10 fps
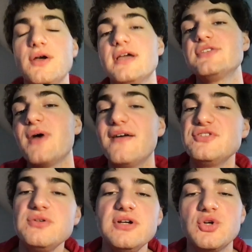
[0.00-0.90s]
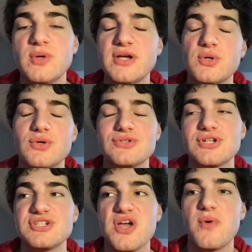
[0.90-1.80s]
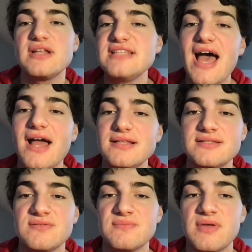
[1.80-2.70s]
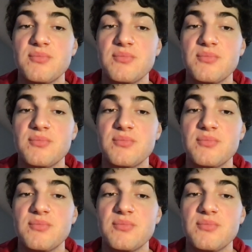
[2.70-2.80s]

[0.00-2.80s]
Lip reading: Okay, so after doing a quick Google search, I wanted to add in some